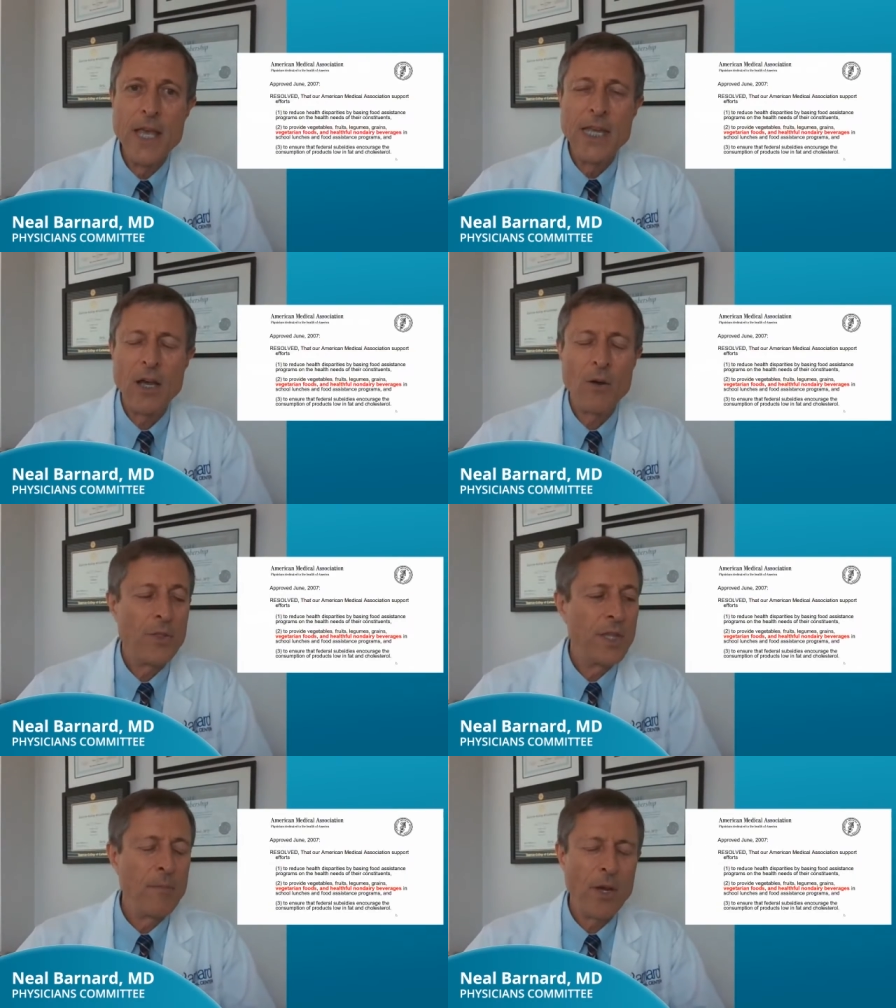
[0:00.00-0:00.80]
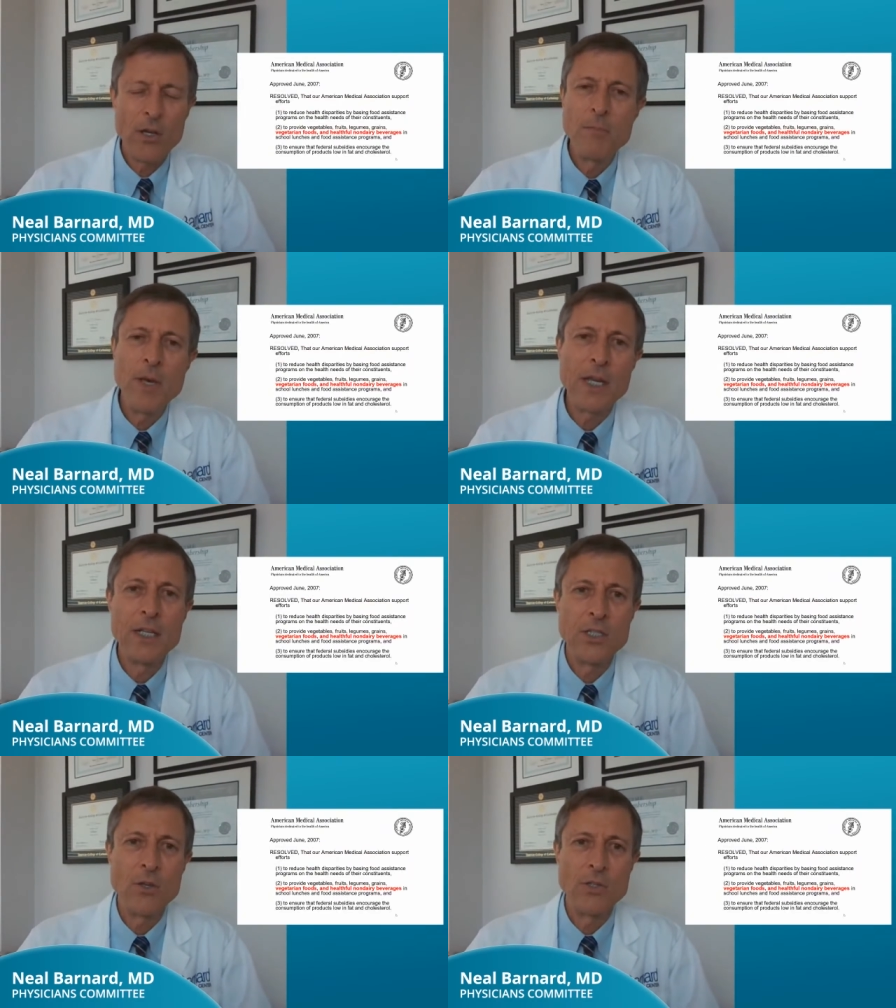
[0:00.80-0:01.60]
Now, the American
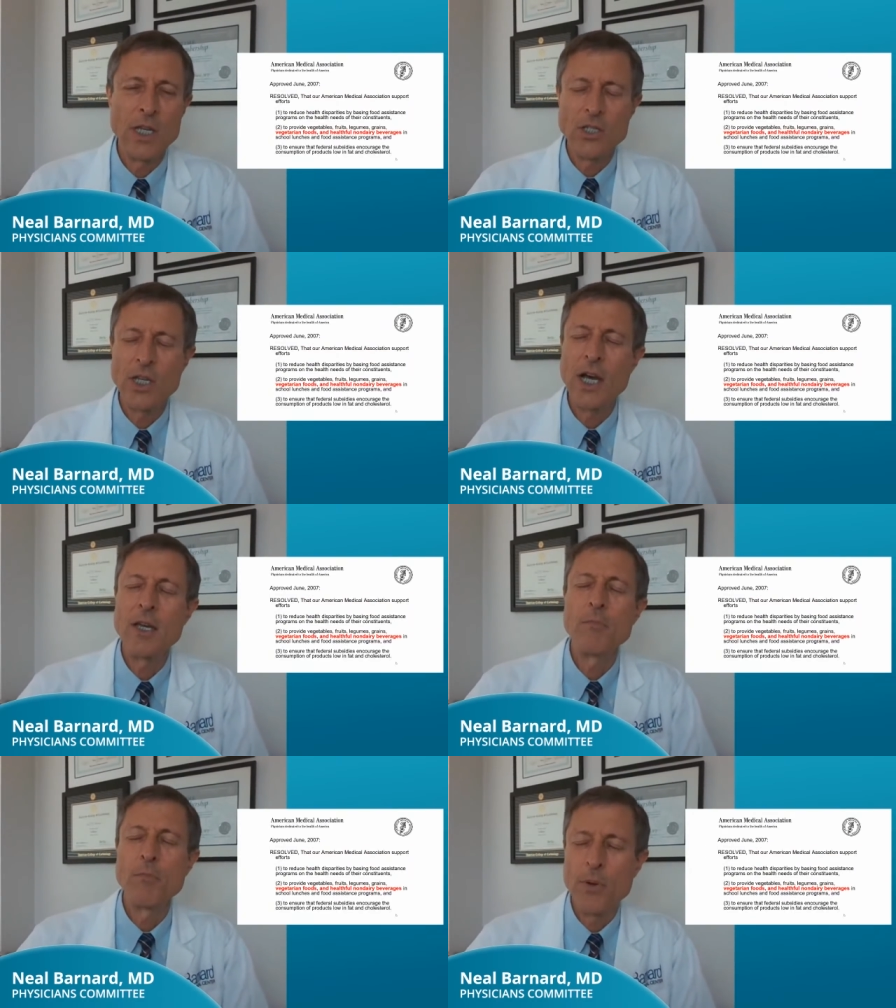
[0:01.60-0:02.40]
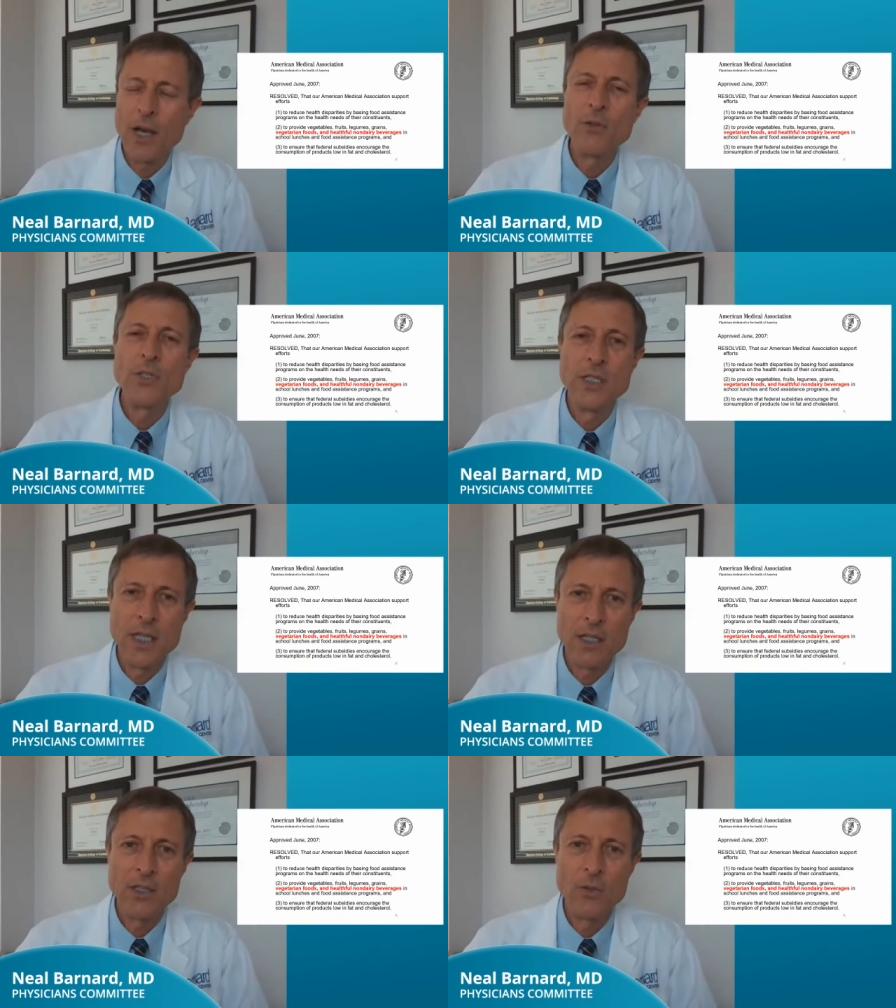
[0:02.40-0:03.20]
Medical Association, I am proud to
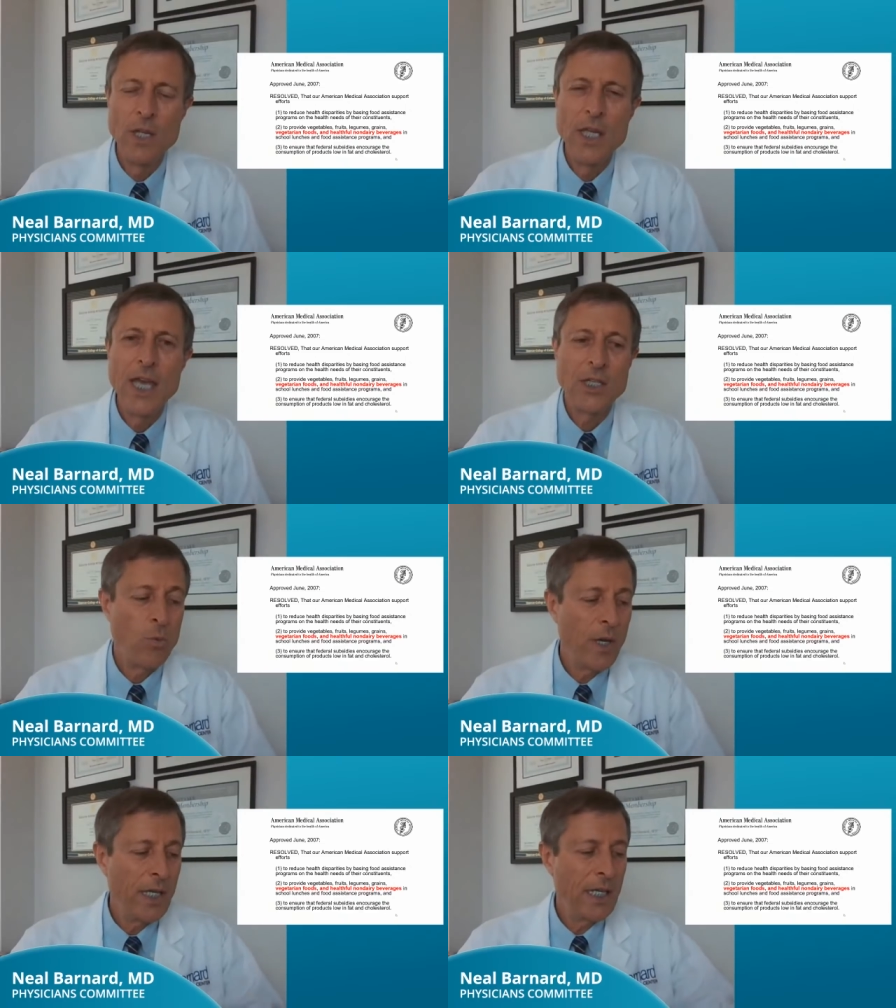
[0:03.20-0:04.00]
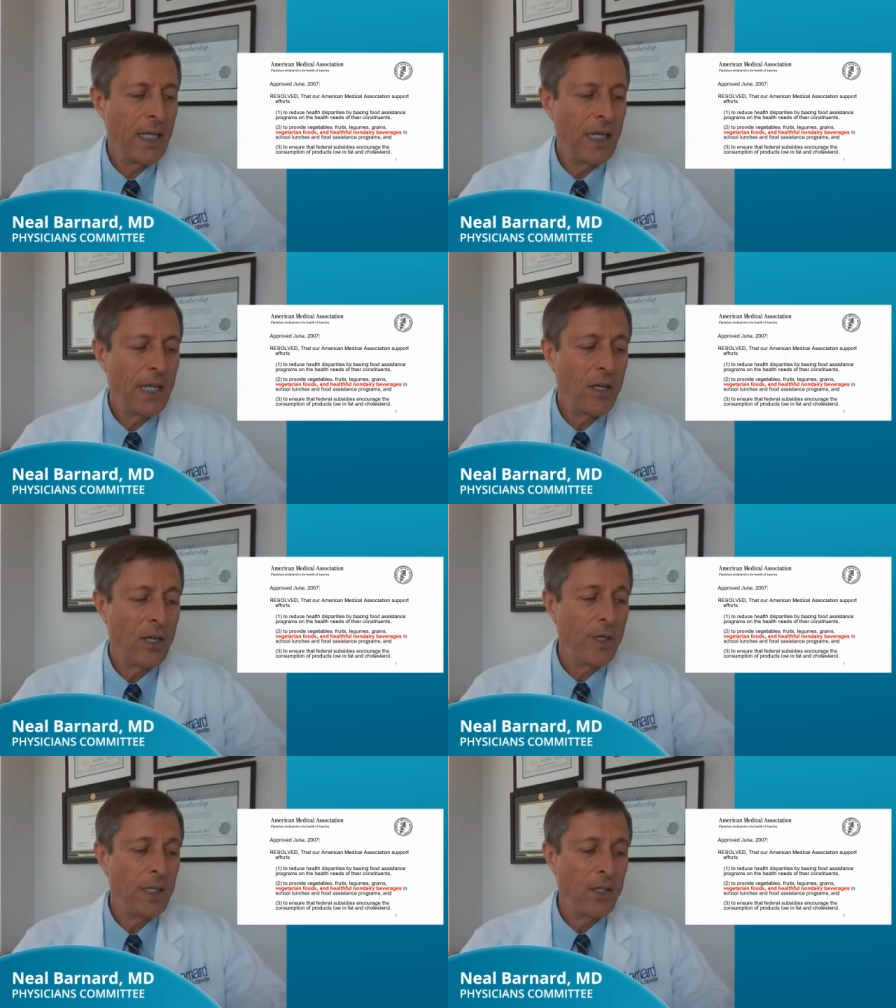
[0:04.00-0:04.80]
tell you, has weighed in in
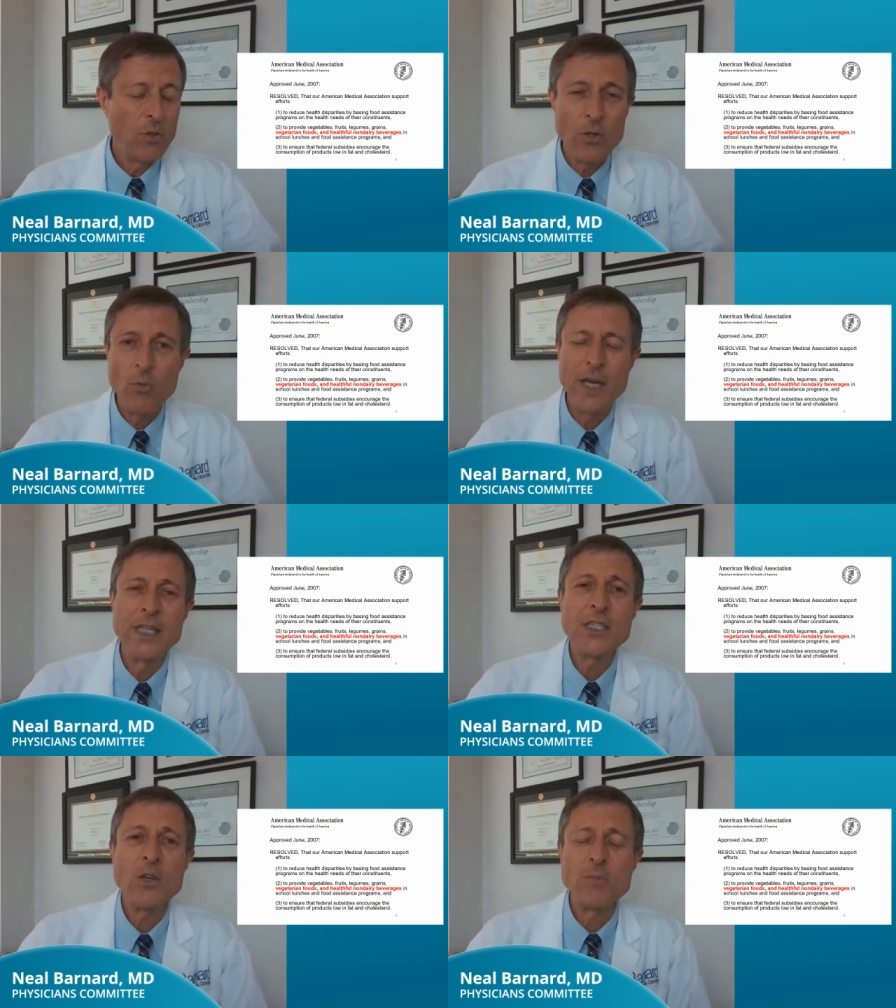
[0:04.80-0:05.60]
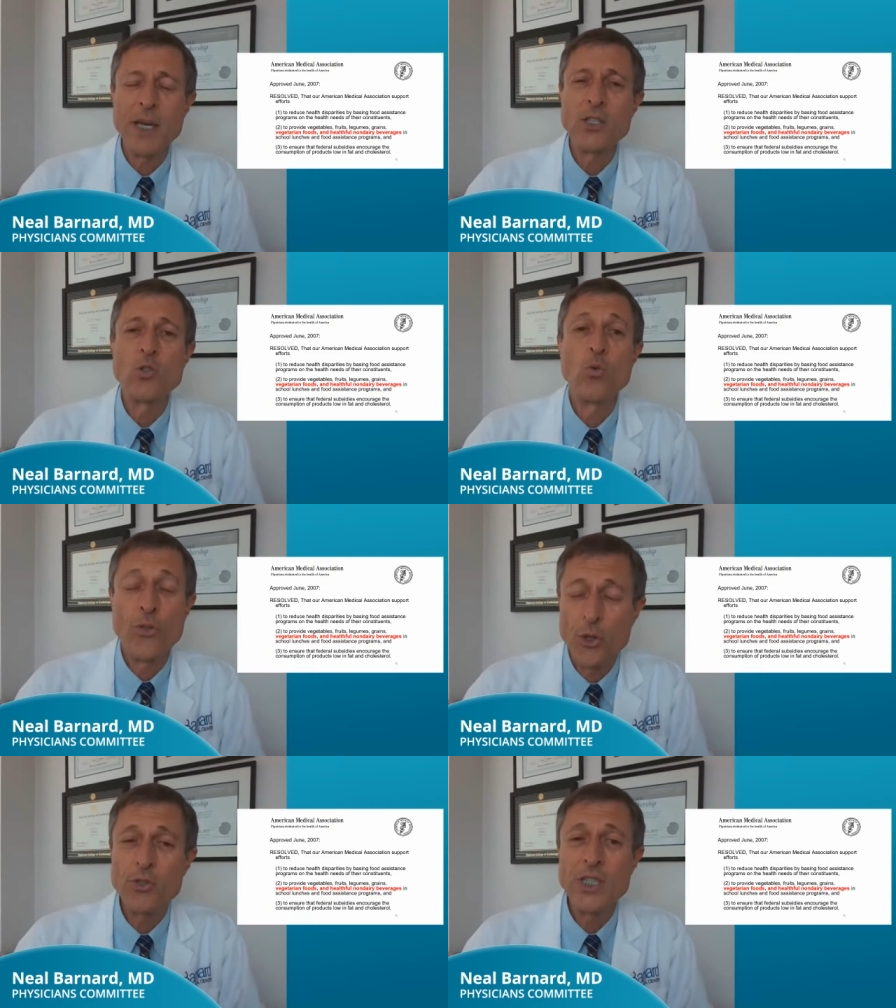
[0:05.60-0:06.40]
a really good way. This goes back
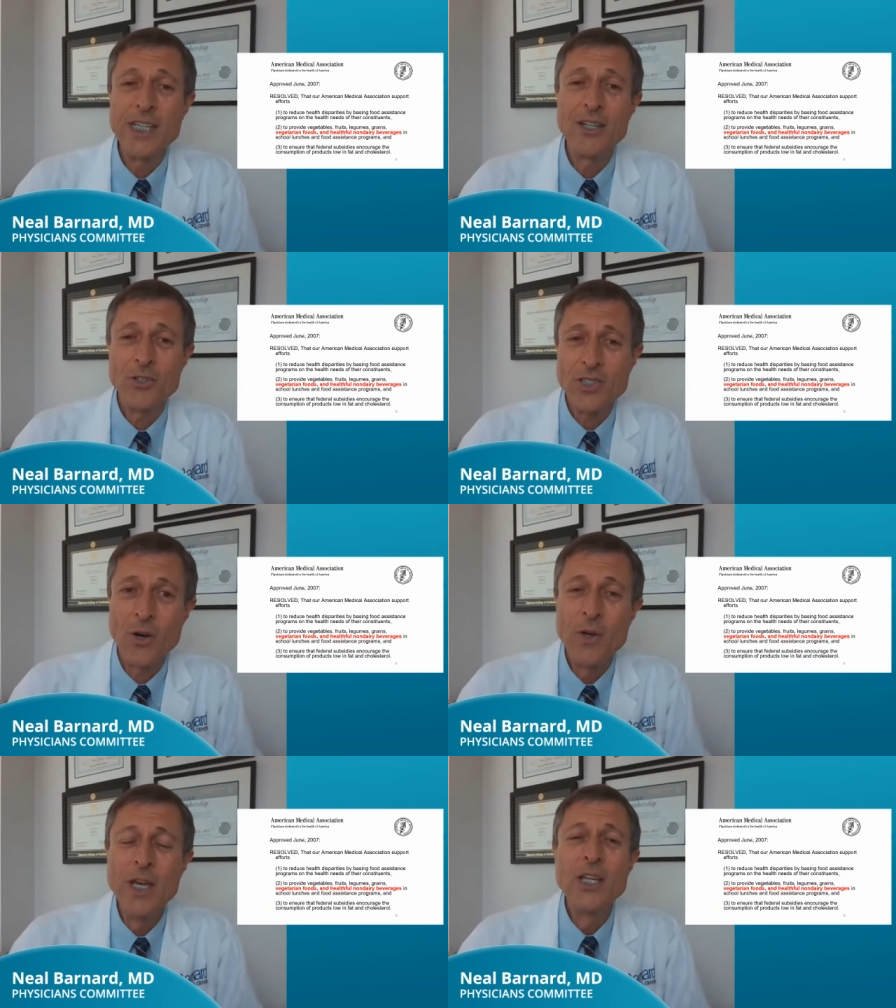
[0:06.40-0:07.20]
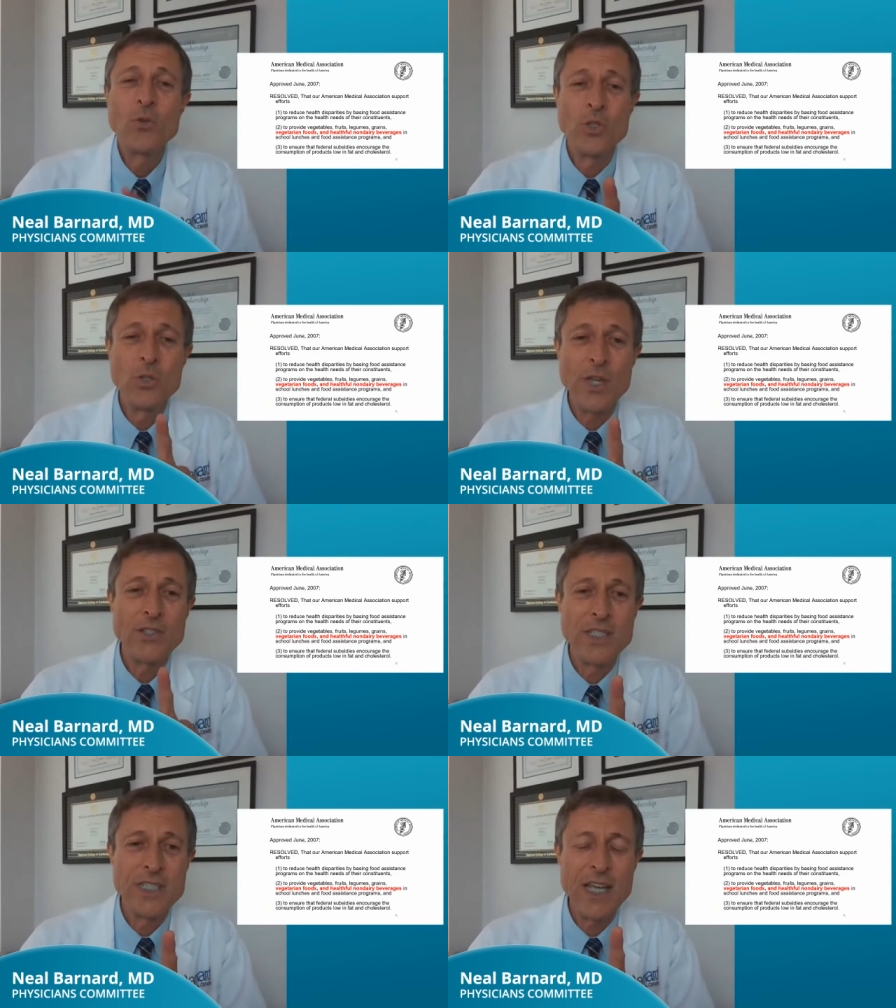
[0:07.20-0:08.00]
13 years ago, to
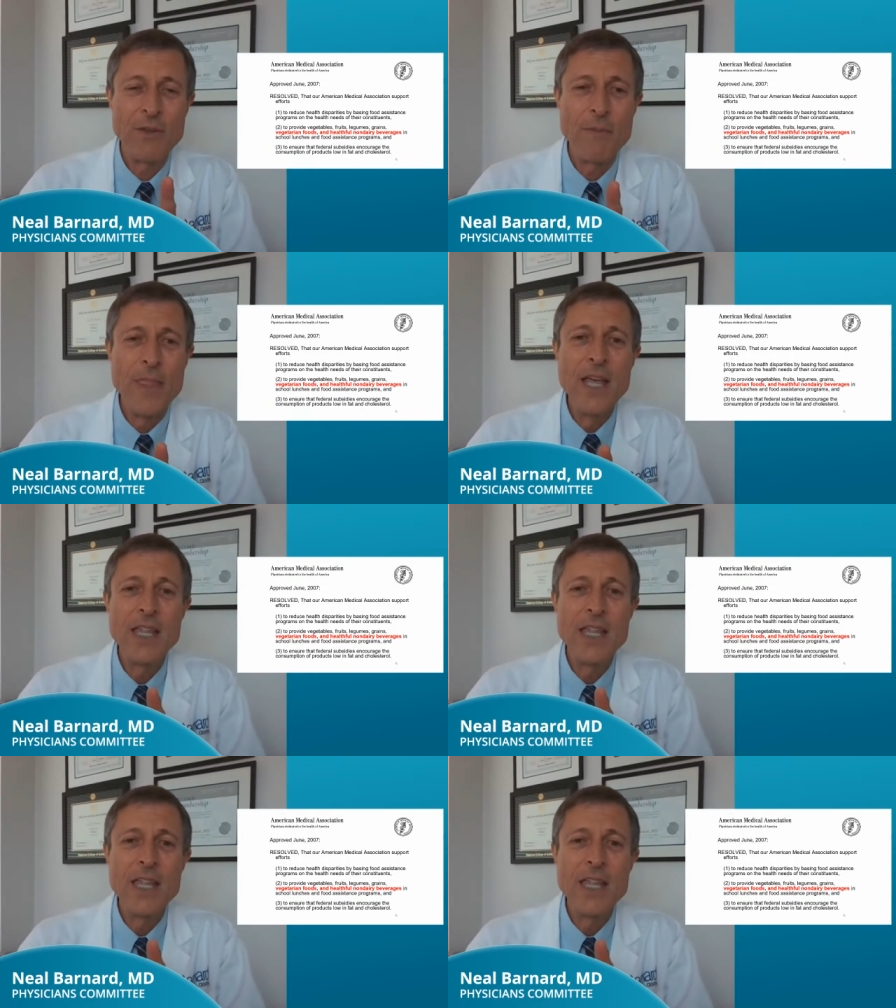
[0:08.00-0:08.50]
2007.